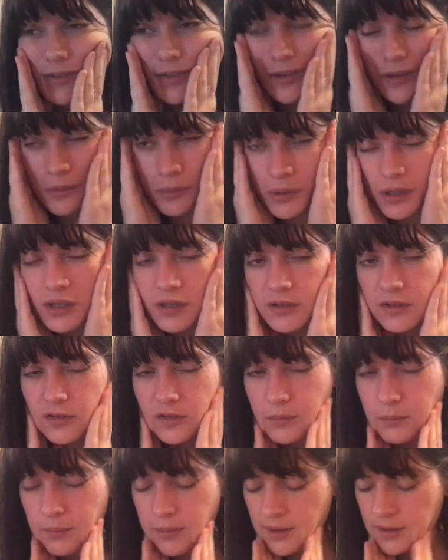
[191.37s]
so much,
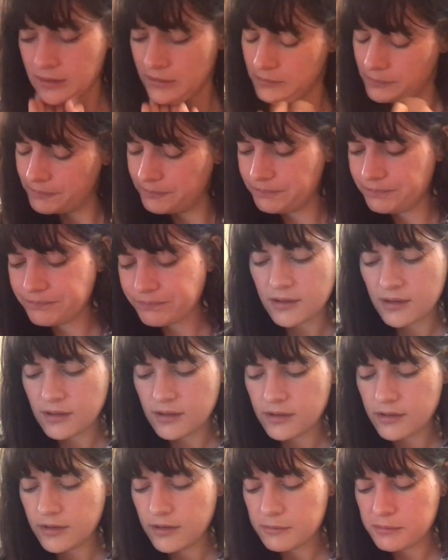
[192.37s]
but
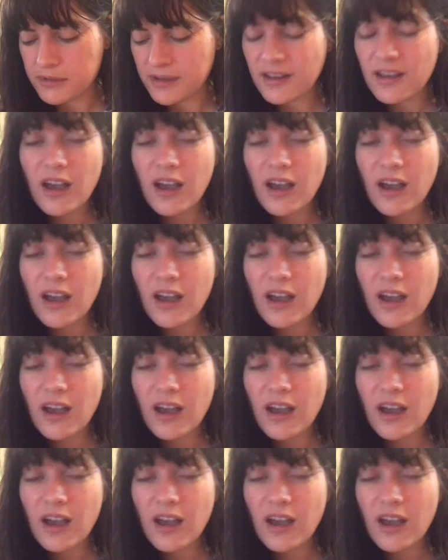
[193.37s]
been